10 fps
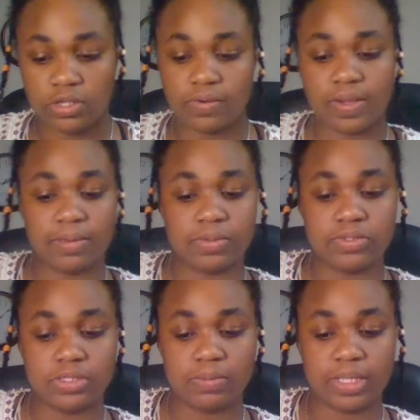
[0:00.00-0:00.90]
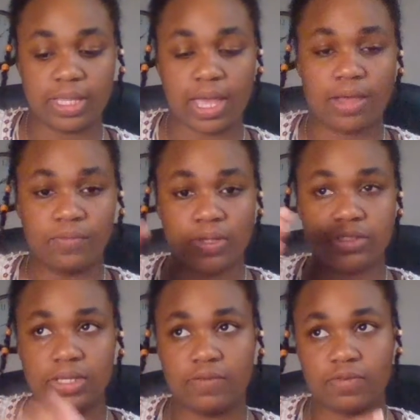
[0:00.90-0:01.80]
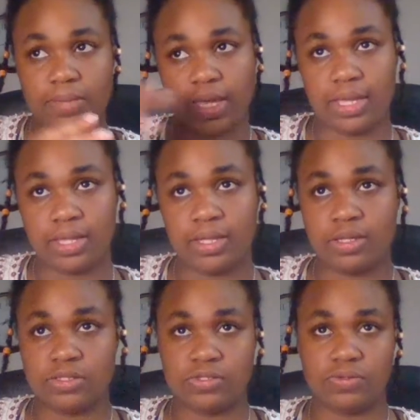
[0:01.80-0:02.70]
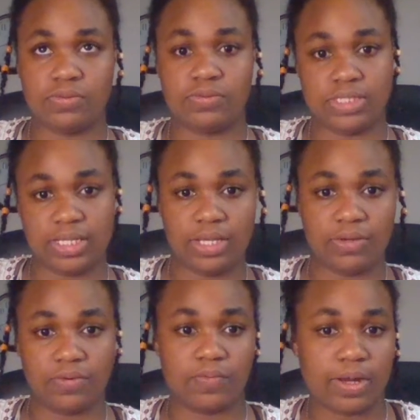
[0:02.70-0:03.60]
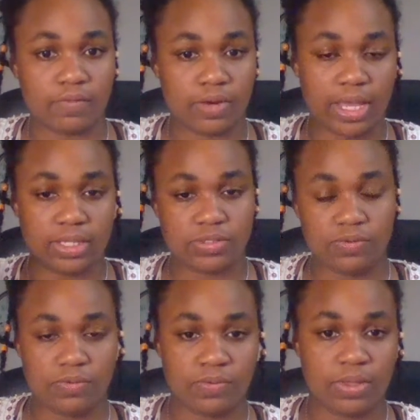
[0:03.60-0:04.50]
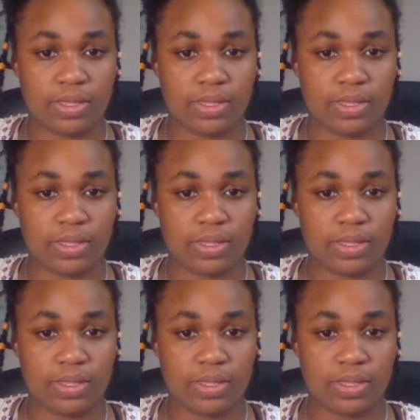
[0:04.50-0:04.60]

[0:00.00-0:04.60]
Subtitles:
you're able to be like, I want to get from A to Z or whatever, A to